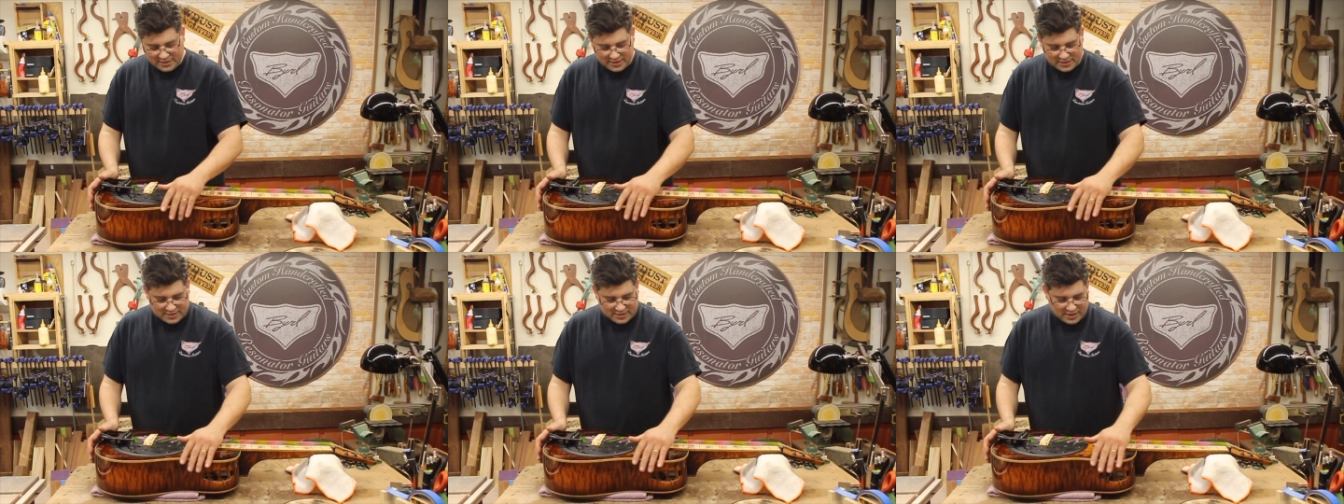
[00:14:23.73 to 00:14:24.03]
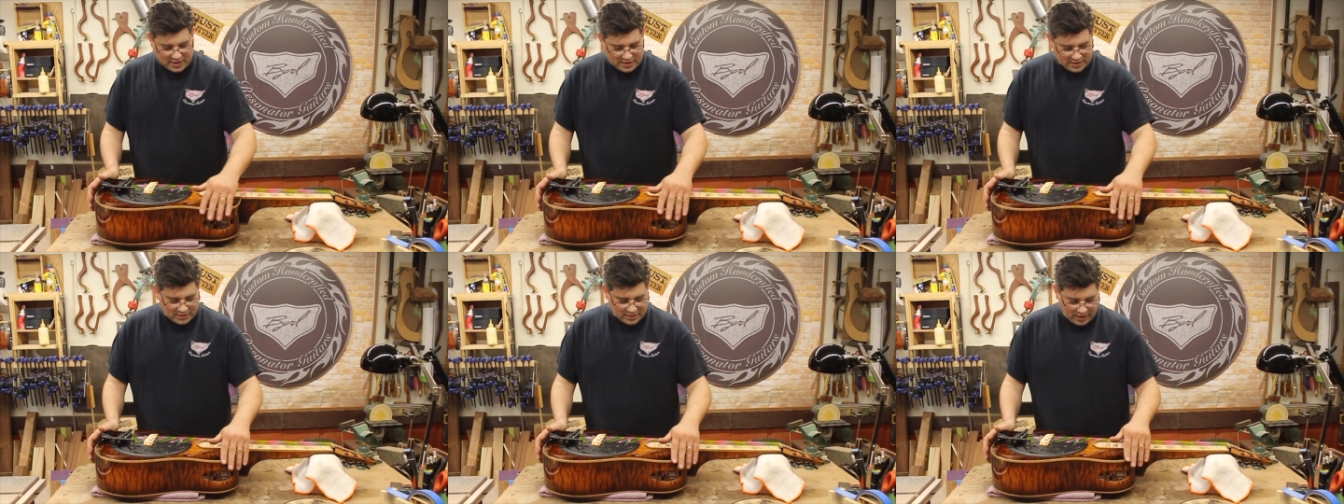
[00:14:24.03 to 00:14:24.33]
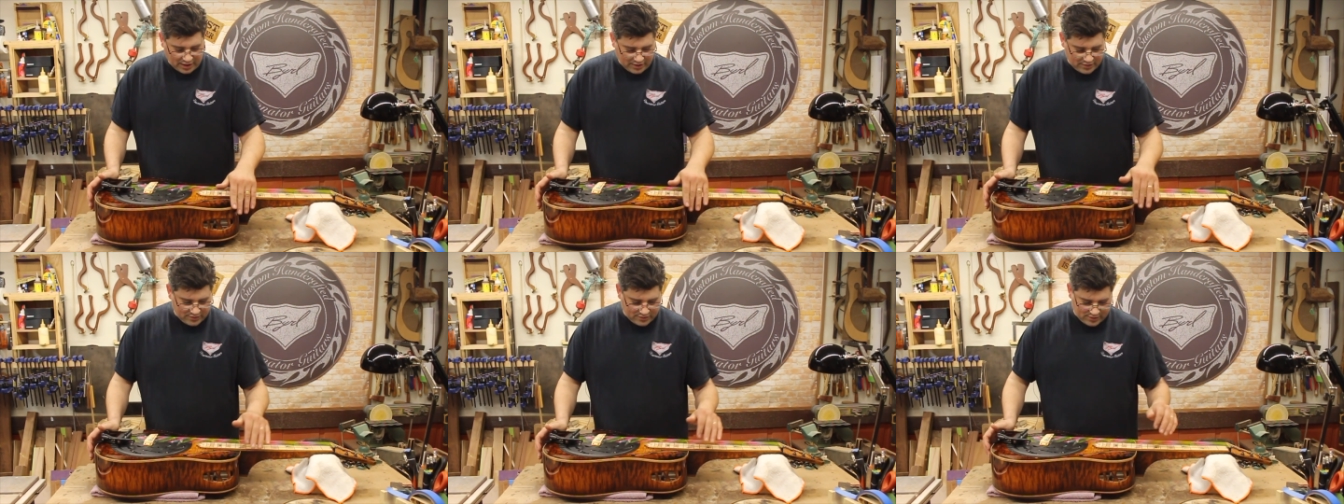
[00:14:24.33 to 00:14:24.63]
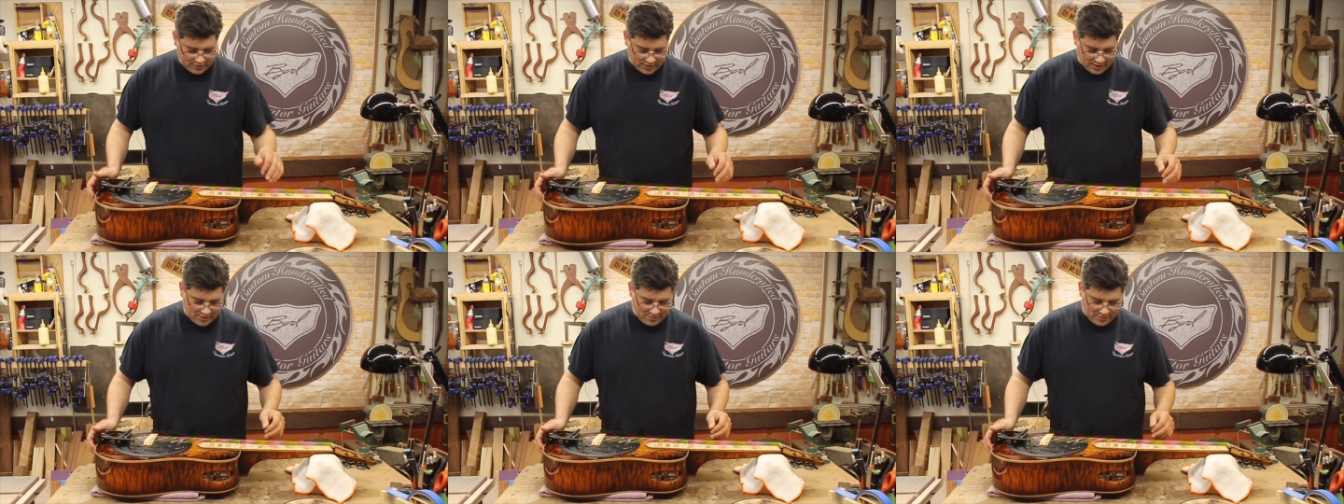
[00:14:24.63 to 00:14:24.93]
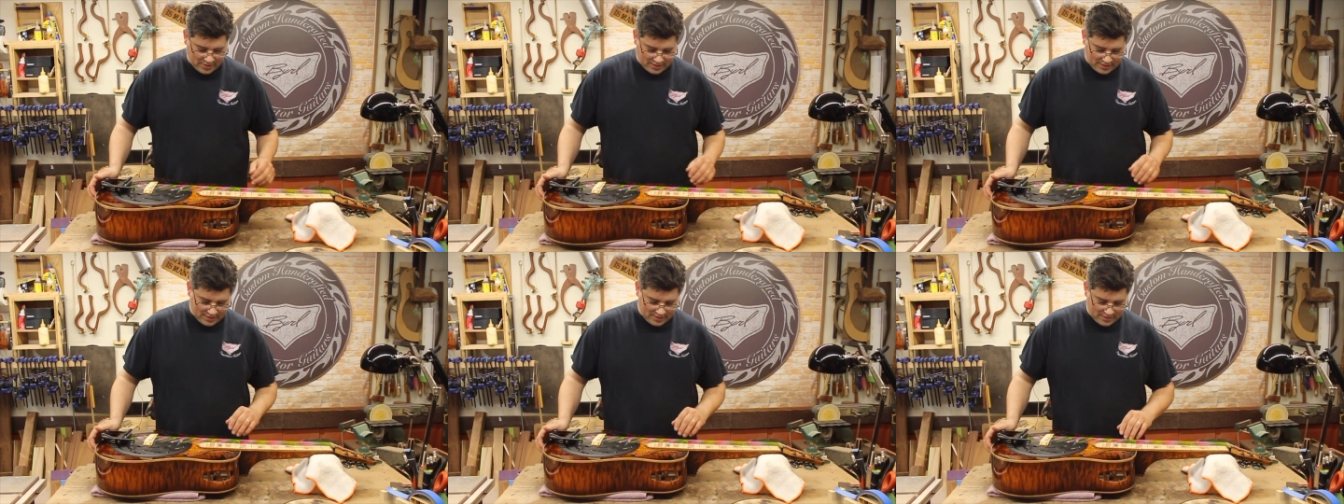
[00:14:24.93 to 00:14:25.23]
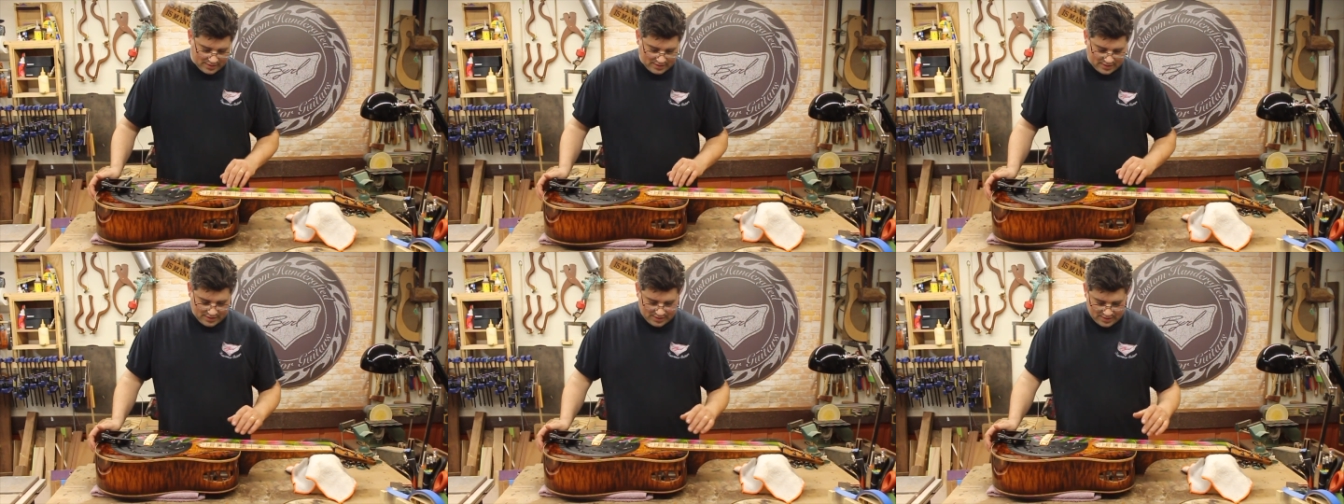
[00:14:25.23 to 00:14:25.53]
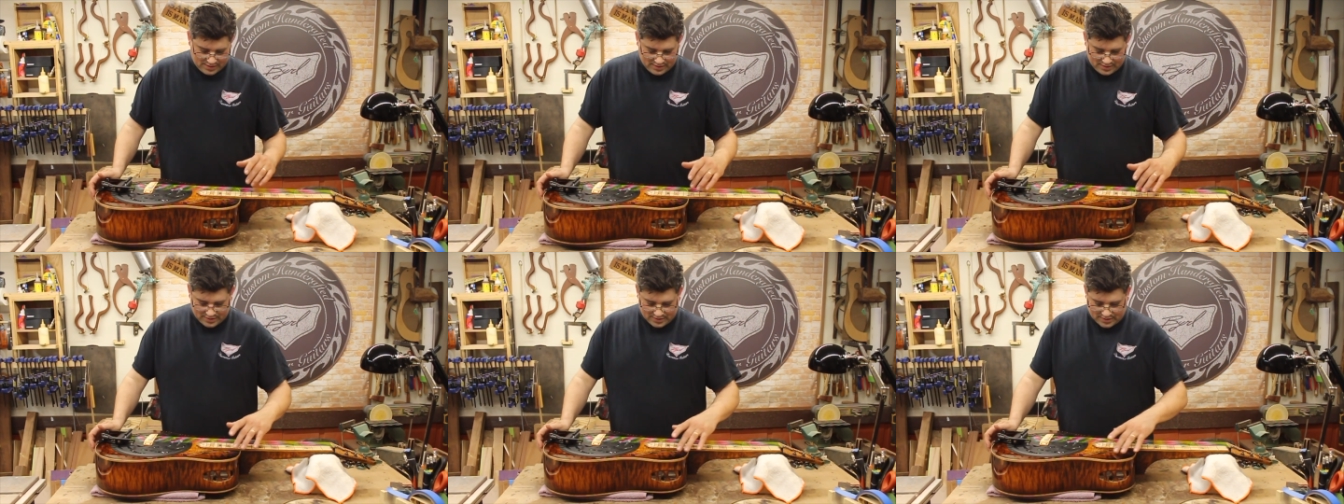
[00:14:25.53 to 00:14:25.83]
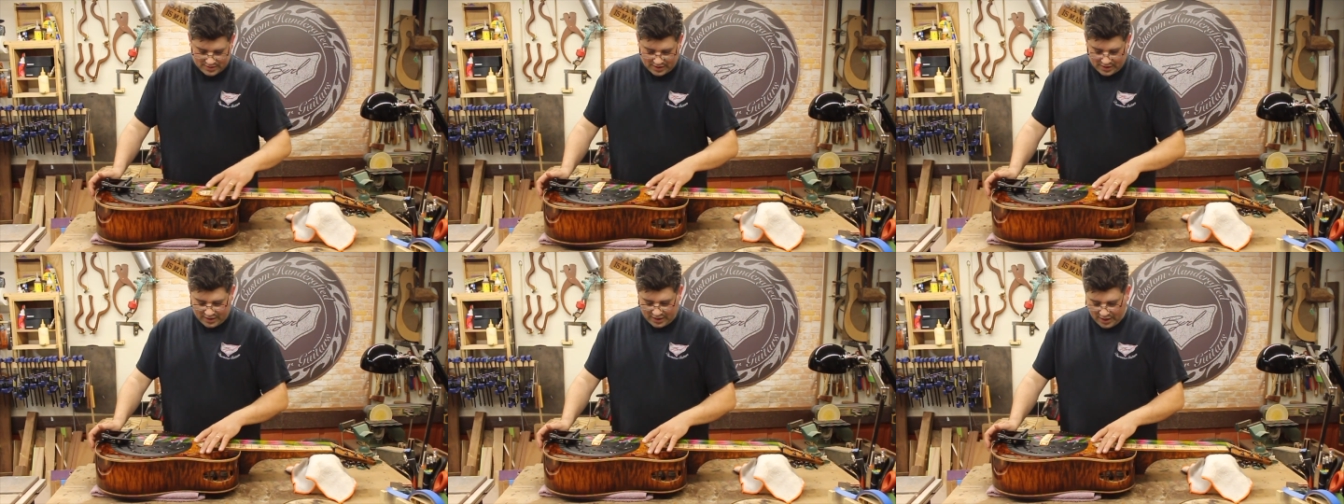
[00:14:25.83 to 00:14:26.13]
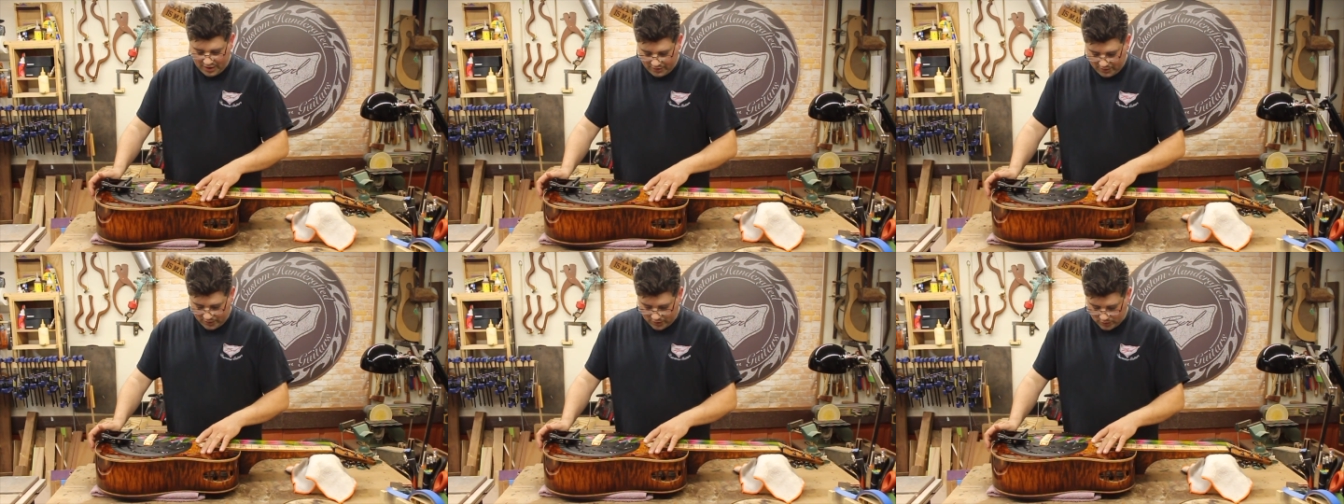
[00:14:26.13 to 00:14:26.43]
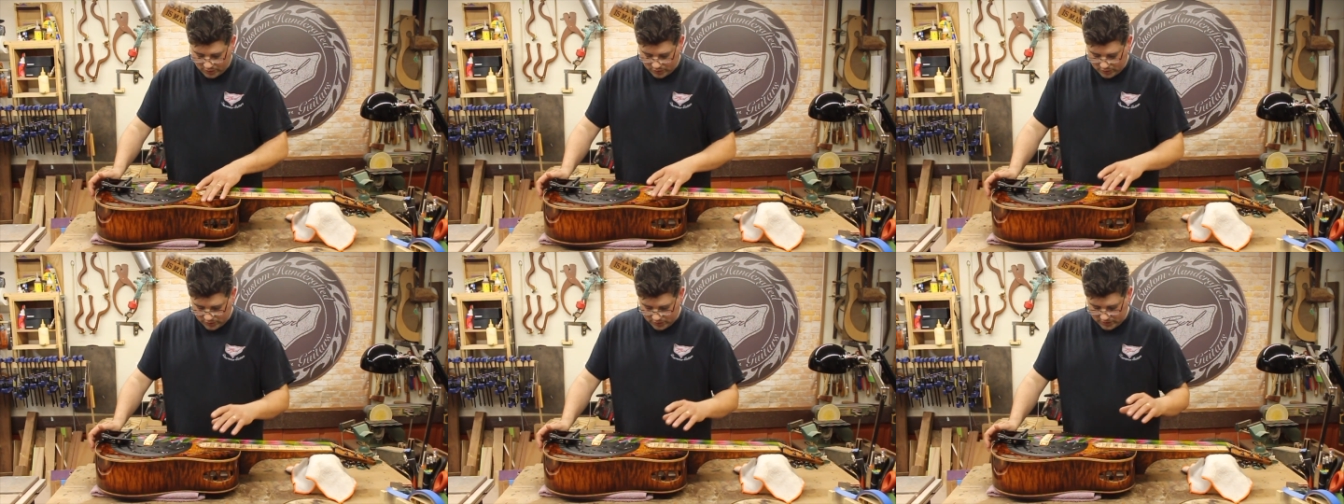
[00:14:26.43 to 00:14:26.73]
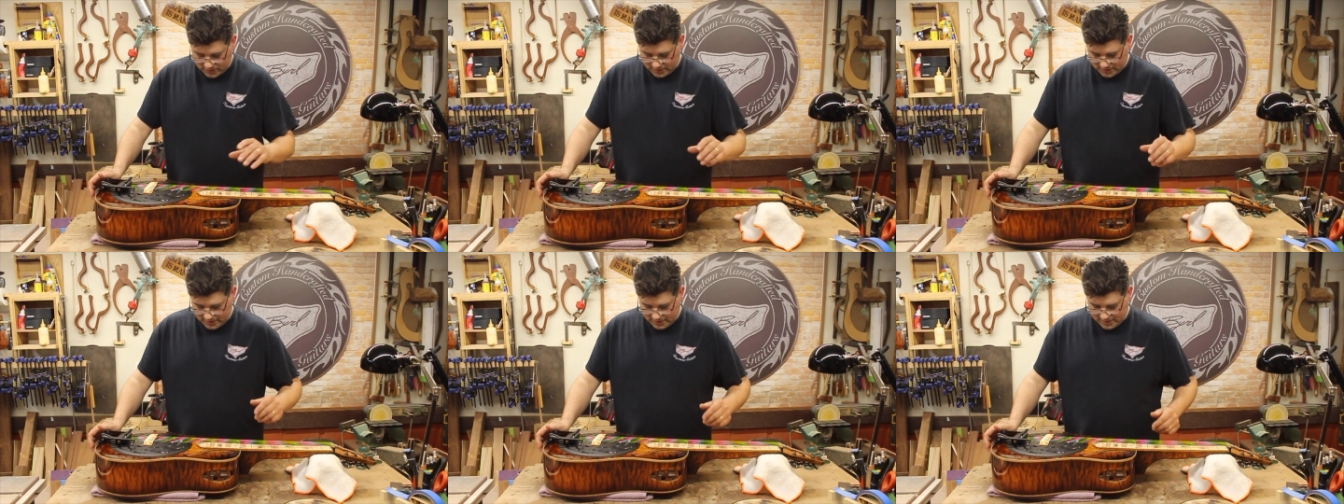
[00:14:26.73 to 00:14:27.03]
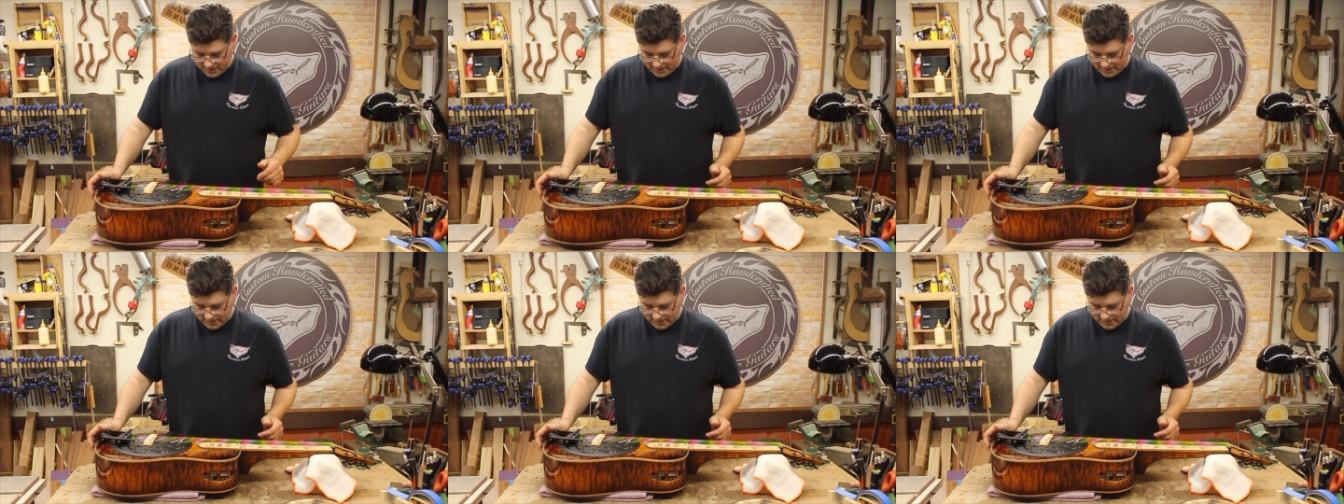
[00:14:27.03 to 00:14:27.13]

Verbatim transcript: it's got a light flame in it, it's got F holes,